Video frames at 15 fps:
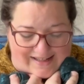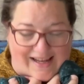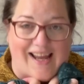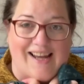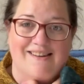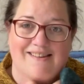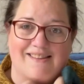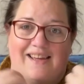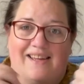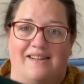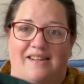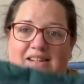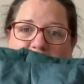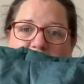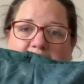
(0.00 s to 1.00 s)
and
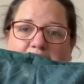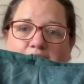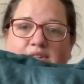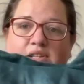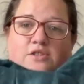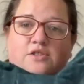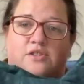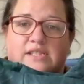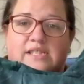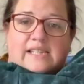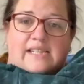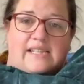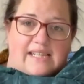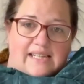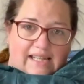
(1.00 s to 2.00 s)
then this lovely
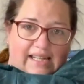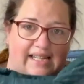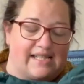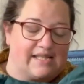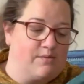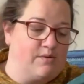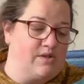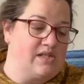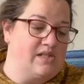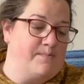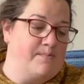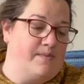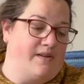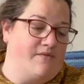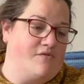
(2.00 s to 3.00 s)
Chantilly lace, which is
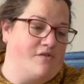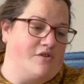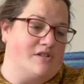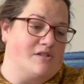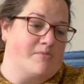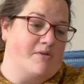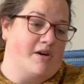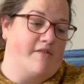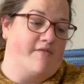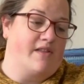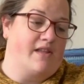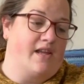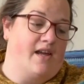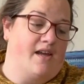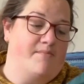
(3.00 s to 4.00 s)
got as part of
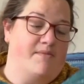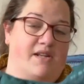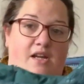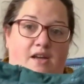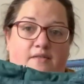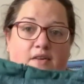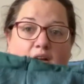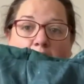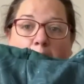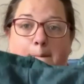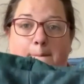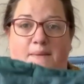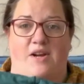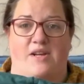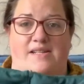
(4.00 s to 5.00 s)
the Minerva
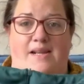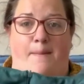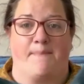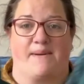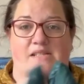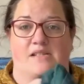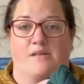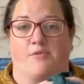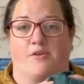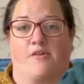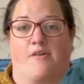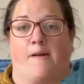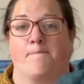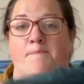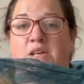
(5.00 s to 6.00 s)
brand ambassador
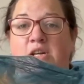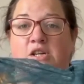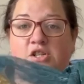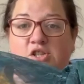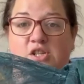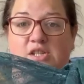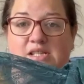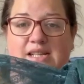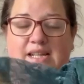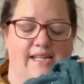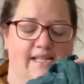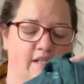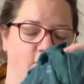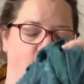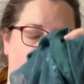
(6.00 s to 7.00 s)
program. Just the
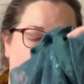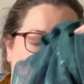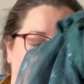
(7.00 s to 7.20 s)
lace, not the other